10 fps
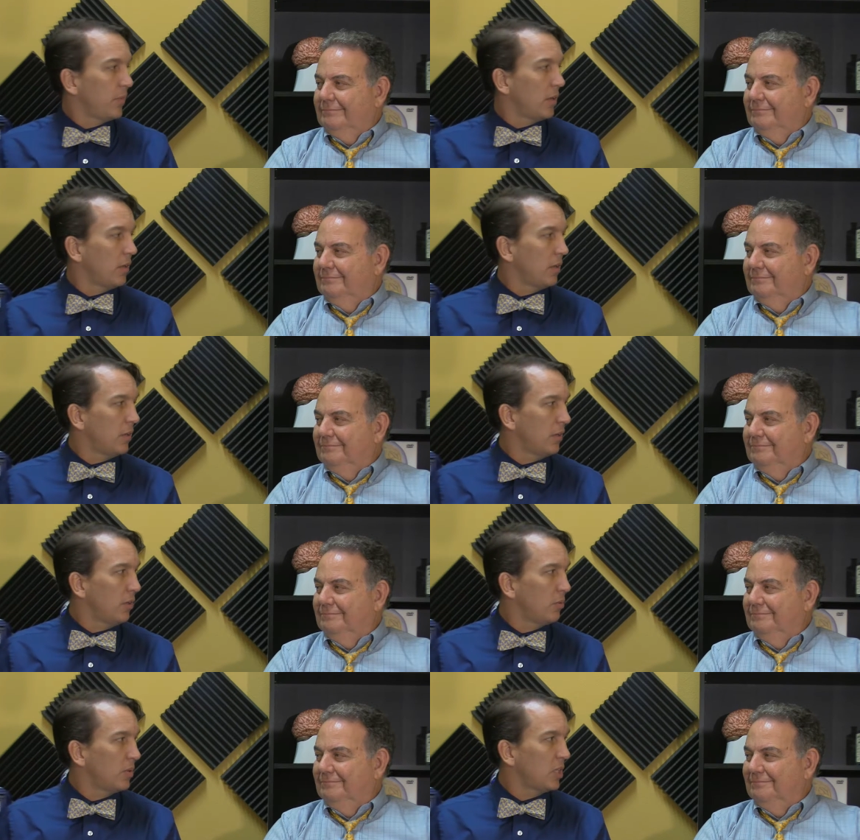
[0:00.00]
Speaker 1: Mm-hmm. You
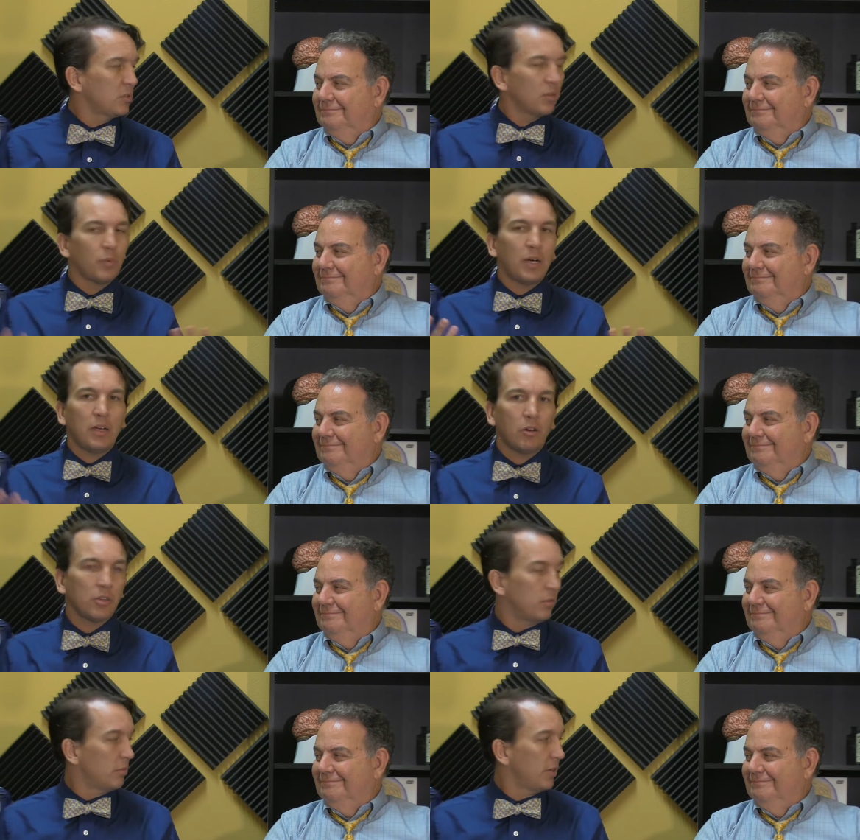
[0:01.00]
know, there's why
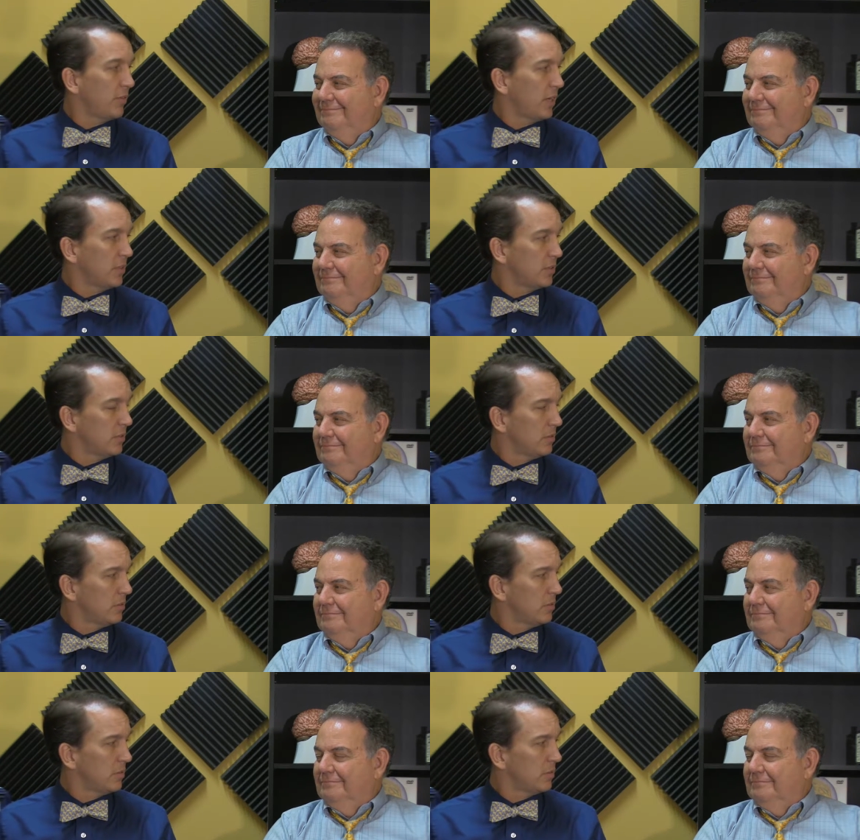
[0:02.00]
argue? Why fight?
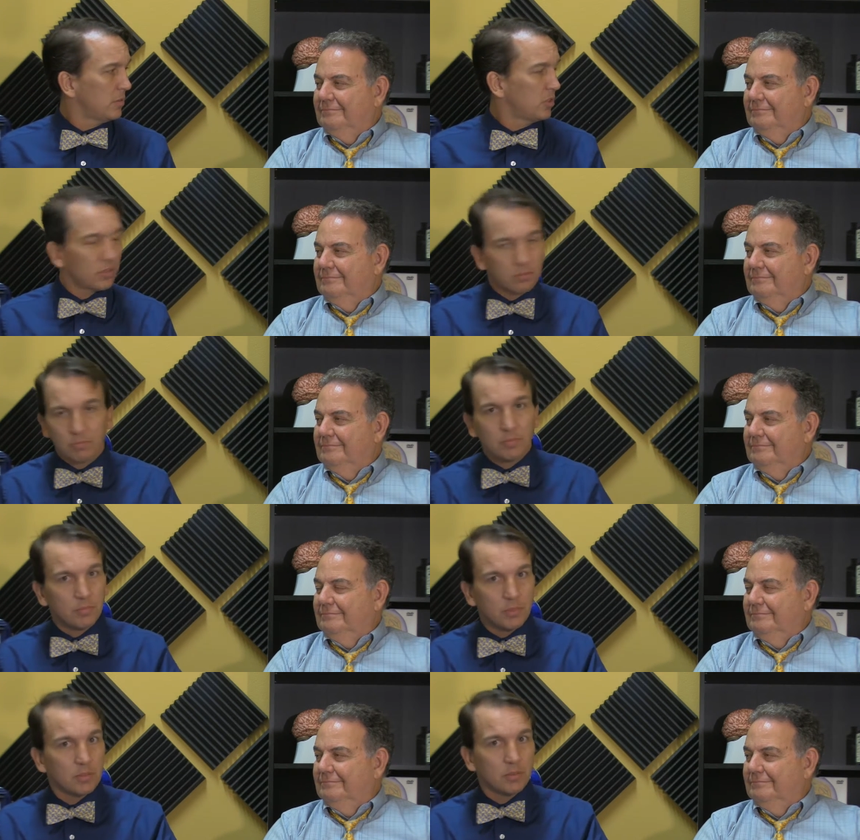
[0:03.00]
Just
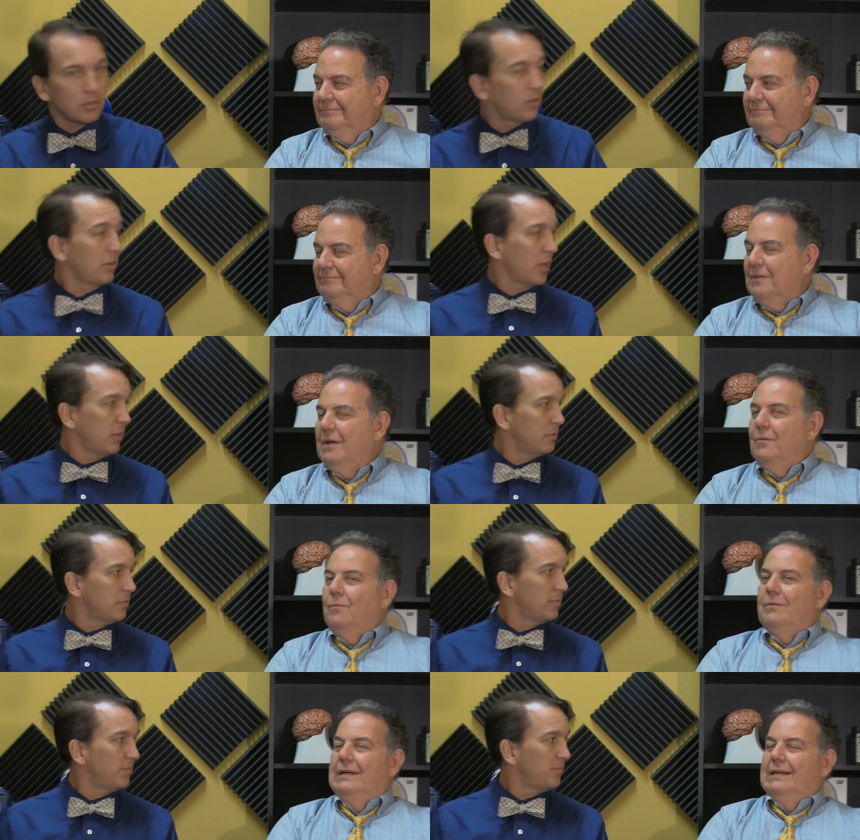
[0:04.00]
okay.
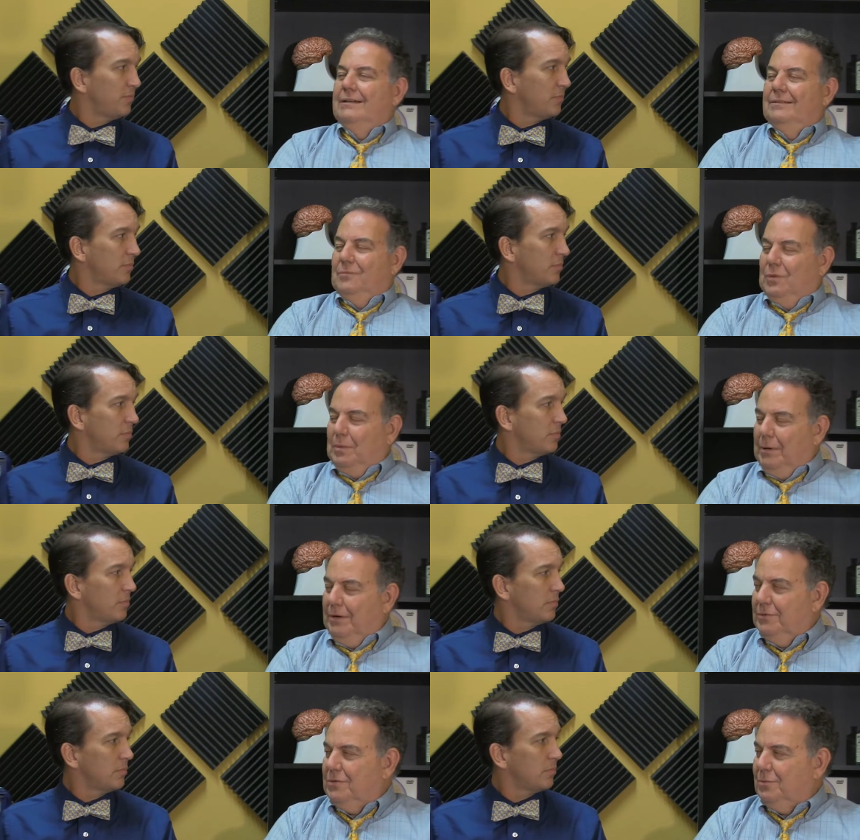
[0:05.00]
Well, the
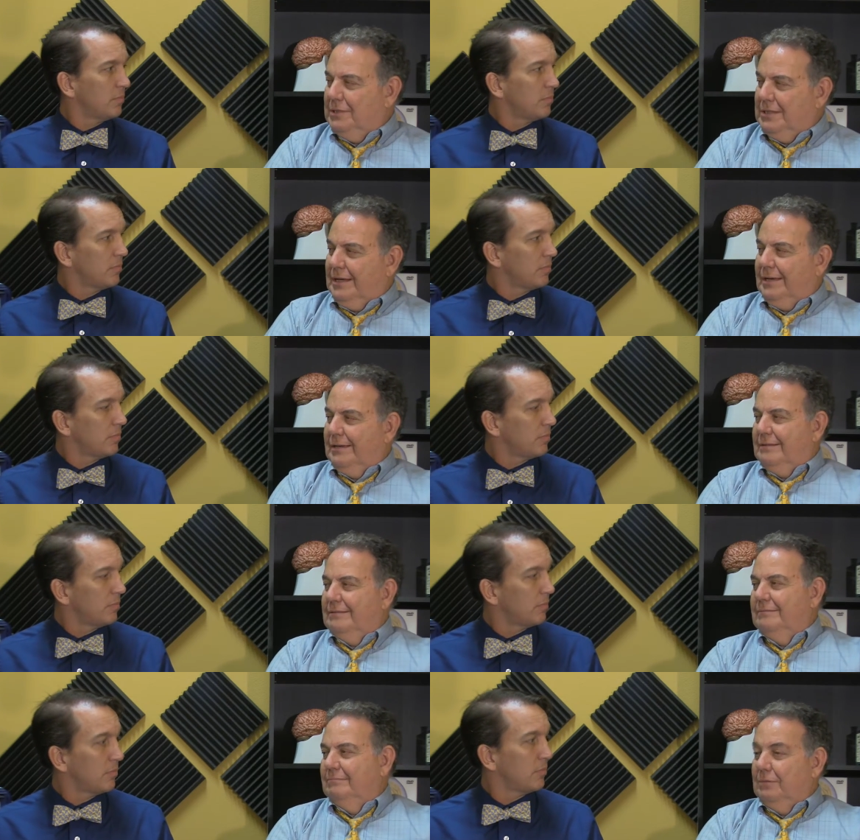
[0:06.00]
Speaker 2: parents would say
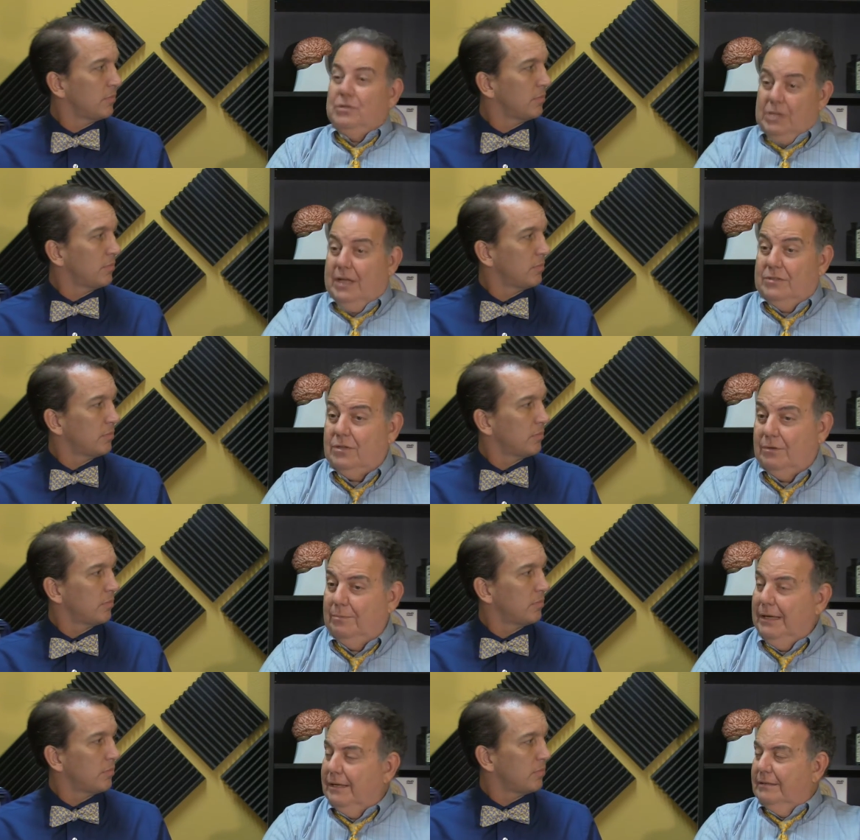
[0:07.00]
because he has to go to
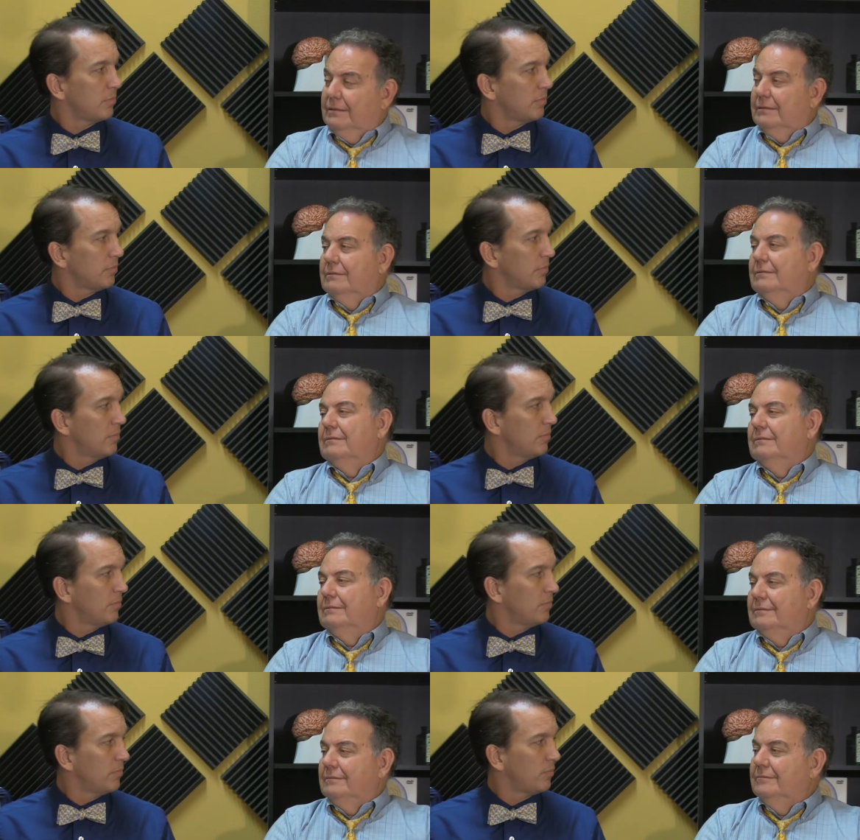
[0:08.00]
bed.
Speaker 1: Mm-hmm.
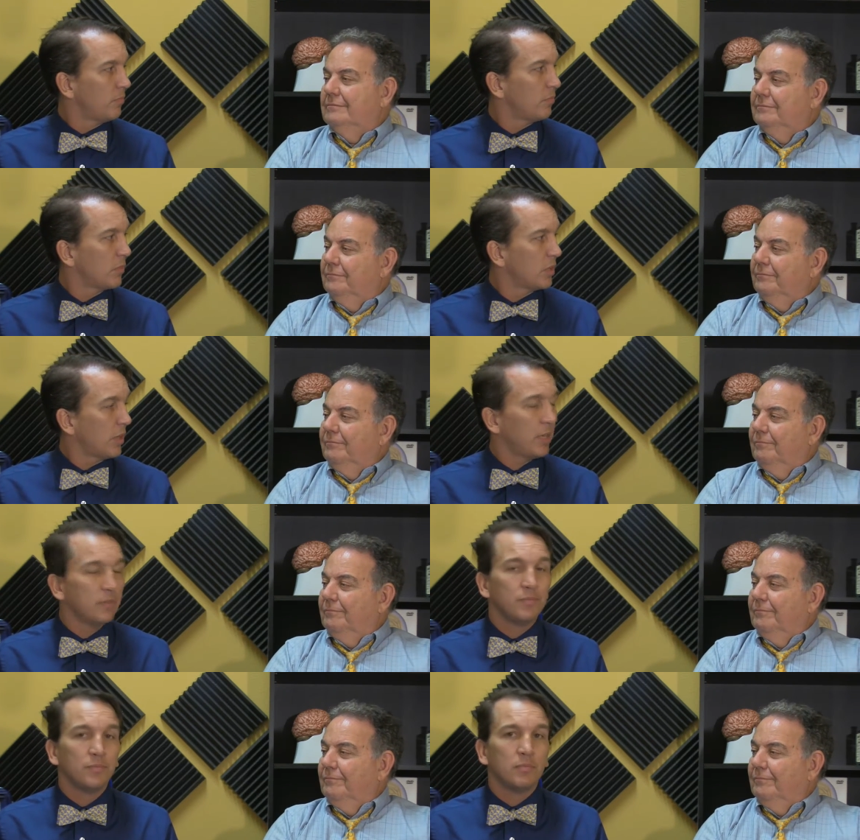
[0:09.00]
Right.
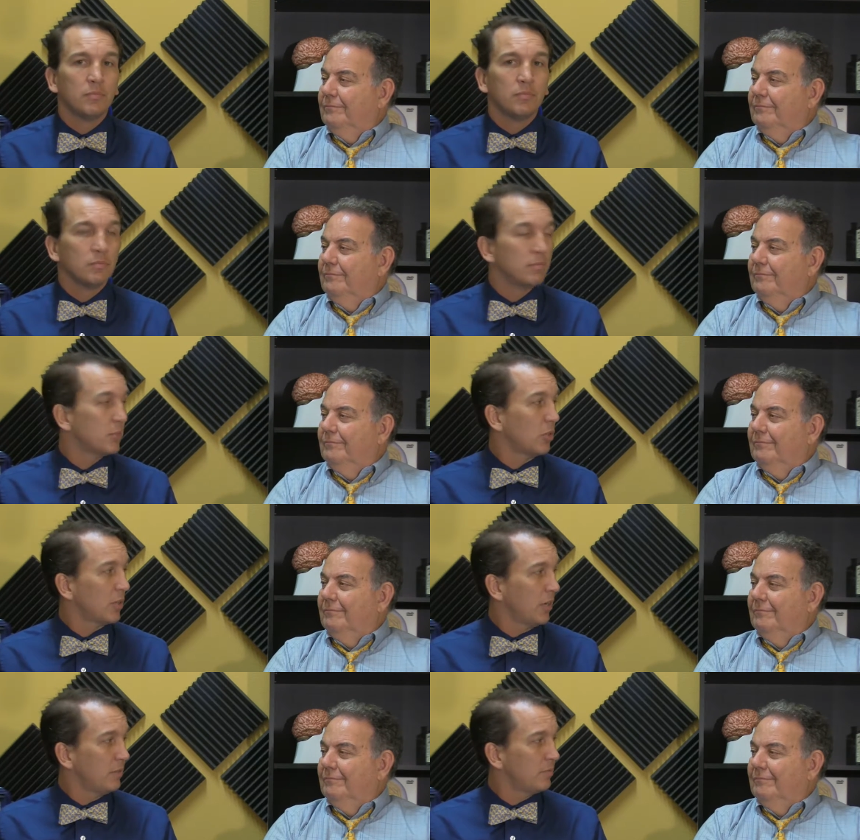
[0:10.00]

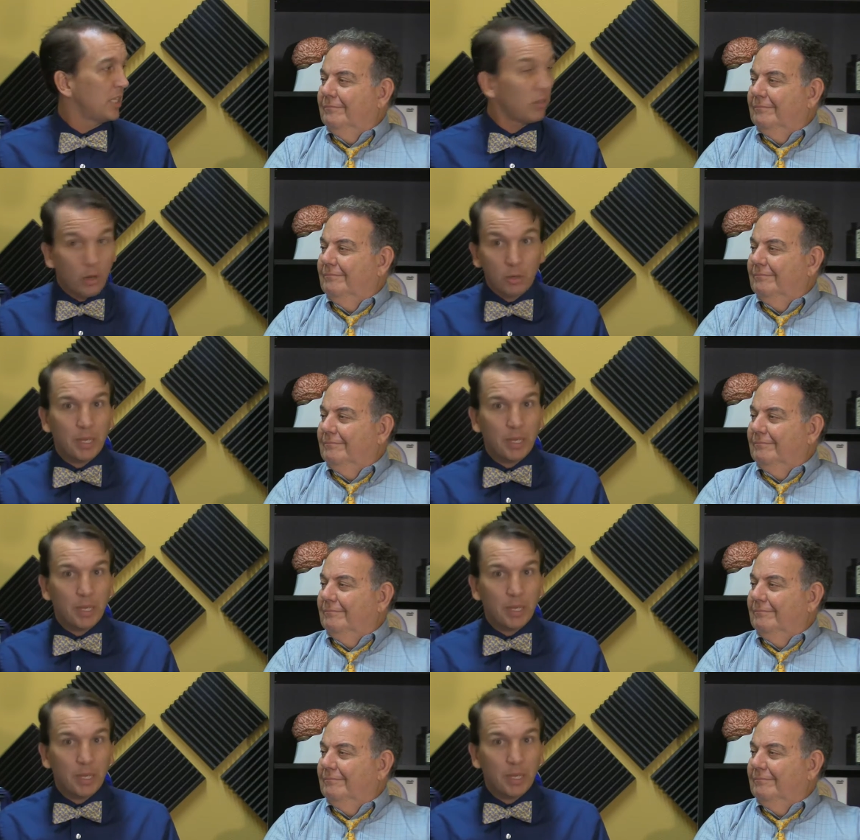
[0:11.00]
Okay, he'll go to